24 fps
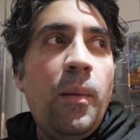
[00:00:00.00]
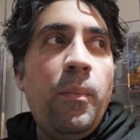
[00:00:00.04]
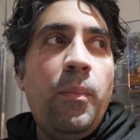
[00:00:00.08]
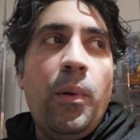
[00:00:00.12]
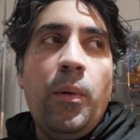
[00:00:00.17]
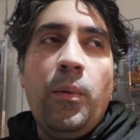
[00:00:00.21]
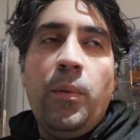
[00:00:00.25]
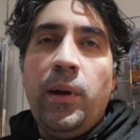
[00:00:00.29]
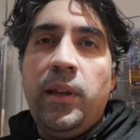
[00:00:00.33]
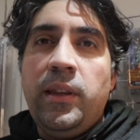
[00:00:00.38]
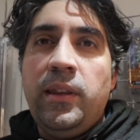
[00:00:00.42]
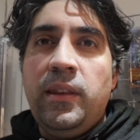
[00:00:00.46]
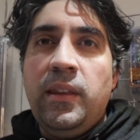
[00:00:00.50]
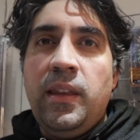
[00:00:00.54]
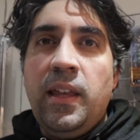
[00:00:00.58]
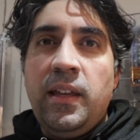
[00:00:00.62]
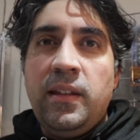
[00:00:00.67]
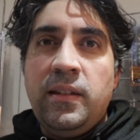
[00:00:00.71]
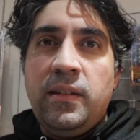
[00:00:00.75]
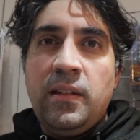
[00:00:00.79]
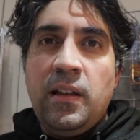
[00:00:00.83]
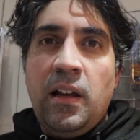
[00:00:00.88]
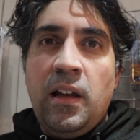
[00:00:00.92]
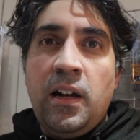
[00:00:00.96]
But when
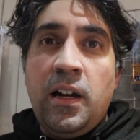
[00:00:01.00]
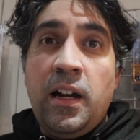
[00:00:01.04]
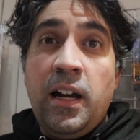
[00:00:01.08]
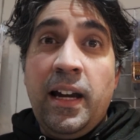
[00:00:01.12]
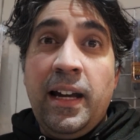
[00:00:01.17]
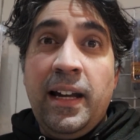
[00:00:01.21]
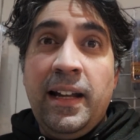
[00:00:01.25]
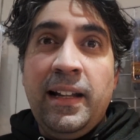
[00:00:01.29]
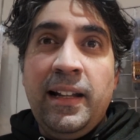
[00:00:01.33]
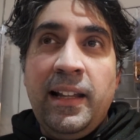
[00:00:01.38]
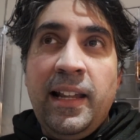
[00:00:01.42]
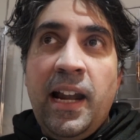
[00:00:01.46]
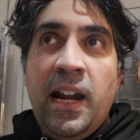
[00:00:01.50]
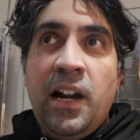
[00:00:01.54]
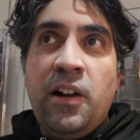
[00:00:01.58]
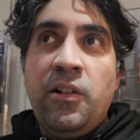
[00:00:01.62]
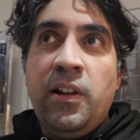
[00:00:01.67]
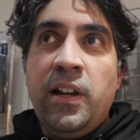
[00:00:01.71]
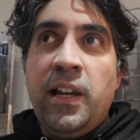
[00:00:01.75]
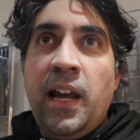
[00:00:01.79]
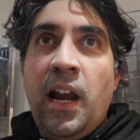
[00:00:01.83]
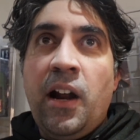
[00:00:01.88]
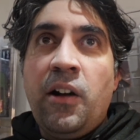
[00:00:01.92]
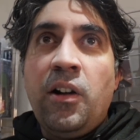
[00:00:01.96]
there's like a
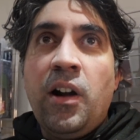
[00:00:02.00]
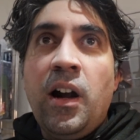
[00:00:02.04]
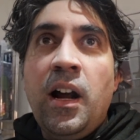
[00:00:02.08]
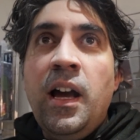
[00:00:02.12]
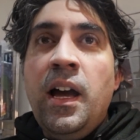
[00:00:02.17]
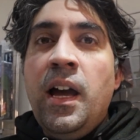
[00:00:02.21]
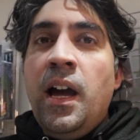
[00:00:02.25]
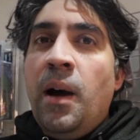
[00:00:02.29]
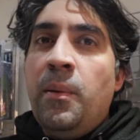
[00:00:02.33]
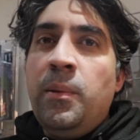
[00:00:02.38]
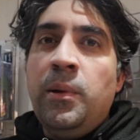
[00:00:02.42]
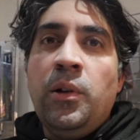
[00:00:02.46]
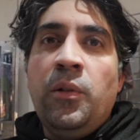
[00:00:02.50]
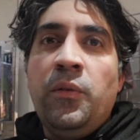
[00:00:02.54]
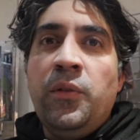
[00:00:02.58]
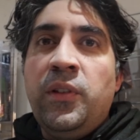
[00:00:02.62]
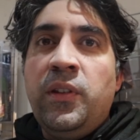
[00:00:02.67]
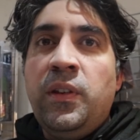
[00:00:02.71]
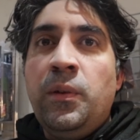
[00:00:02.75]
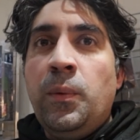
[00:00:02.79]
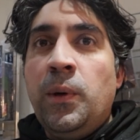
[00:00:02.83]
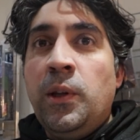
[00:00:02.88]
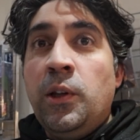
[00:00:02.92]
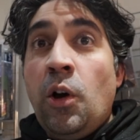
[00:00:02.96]
glaring error, I mean,
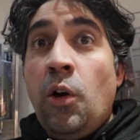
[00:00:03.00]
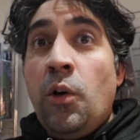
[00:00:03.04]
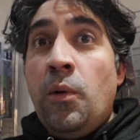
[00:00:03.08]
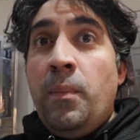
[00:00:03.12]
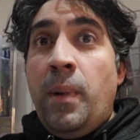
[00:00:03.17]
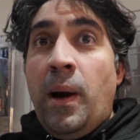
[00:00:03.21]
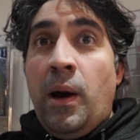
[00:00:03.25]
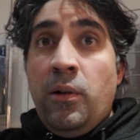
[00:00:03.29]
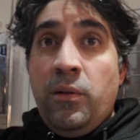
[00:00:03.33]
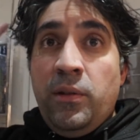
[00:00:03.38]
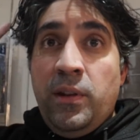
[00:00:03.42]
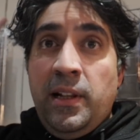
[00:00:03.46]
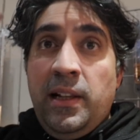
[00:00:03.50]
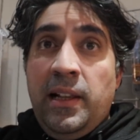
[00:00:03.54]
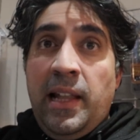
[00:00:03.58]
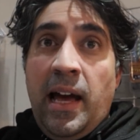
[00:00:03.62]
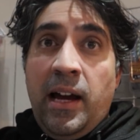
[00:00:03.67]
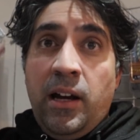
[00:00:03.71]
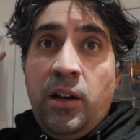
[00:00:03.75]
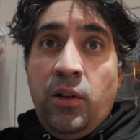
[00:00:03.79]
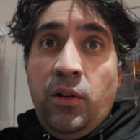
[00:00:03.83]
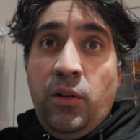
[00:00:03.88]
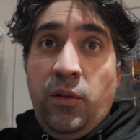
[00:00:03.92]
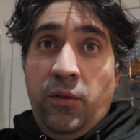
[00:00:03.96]
obviously we know about the
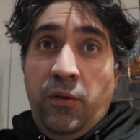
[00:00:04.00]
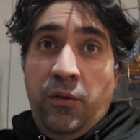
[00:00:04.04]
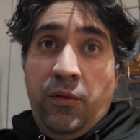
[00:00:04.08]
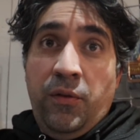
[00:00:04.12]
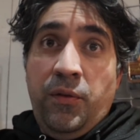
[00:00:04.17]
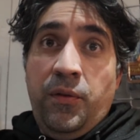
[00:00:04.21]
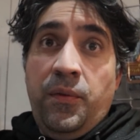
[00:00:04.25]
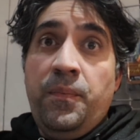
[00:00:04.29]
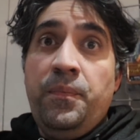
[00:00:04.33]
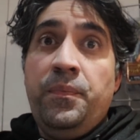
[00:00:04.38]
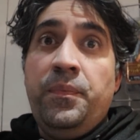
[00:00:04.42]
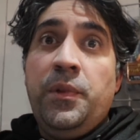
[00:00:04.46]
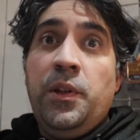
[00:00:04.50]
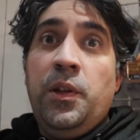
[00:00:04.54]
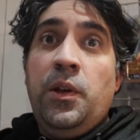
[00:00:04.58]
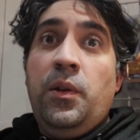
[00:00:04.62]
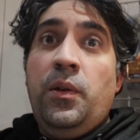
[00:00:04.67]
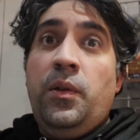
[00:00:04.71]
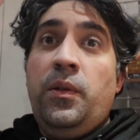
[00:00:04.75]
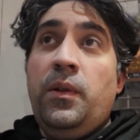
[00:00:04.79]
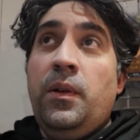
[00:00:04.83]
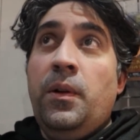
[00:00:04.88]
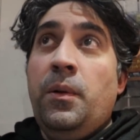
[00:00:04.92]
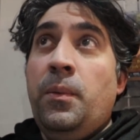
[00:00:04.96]
lack of
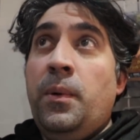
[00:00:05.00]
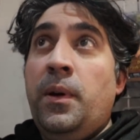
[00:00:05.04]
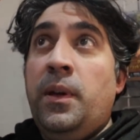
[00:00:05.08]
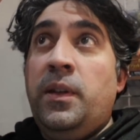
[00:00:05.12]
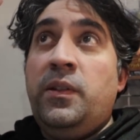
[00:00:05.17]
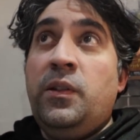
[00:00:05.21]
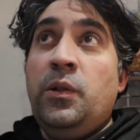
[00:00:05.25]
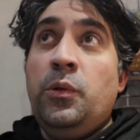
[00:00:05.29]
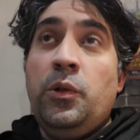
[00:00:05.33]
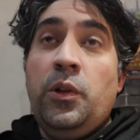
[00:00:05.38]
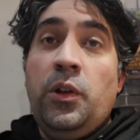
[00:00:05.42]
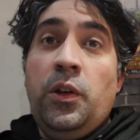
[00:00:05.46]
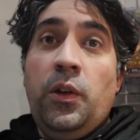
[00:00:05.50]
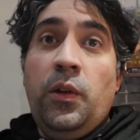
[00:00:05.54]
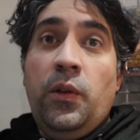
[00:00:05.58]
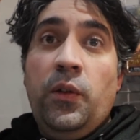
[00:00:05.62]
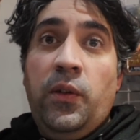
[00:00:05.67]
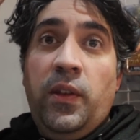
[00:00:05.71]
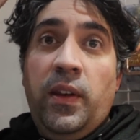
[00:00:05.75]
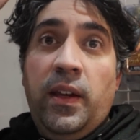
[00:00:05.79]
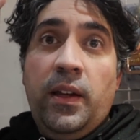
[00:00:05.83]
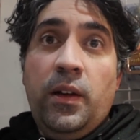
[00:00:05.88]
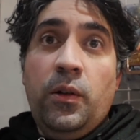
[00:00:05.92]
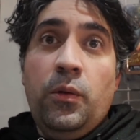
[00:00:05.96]
use, but we're still not
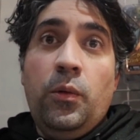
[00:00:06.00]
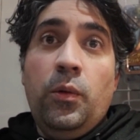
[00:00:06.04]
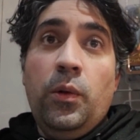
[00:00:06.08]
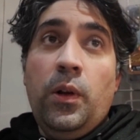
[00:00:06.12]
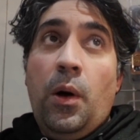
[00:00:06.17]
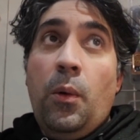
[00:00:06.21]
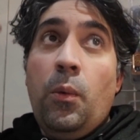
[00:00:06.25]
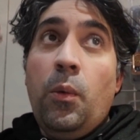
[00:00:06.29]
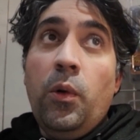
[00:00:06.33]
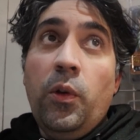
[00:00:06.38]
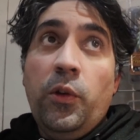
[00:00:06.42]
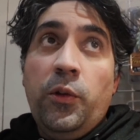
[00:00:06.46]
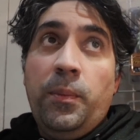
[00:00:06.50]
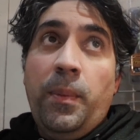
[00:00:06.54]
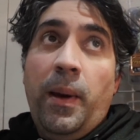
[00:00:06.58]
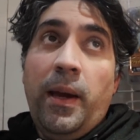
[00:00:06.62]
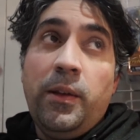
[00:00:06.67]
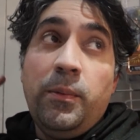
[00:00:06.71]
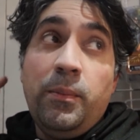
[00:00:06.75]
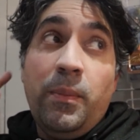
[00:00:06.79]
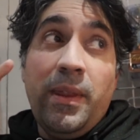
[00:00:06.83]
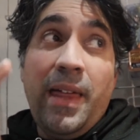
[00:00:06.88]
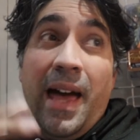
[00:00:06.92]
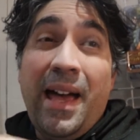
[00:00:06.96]
using all our wall
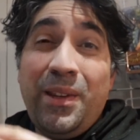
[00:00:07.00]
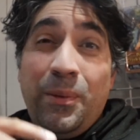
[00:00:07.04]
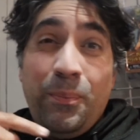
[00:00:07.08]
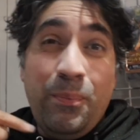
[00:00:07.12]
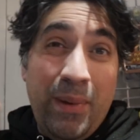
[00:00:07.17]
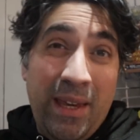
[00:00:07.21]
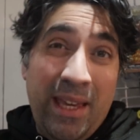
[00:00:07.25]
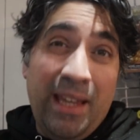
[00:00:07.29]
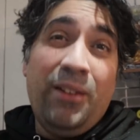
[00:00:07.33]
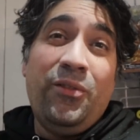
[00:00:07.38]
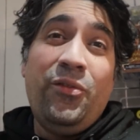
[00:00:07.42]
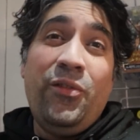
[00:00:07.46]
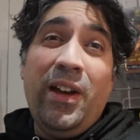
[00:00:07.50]
space, but that's being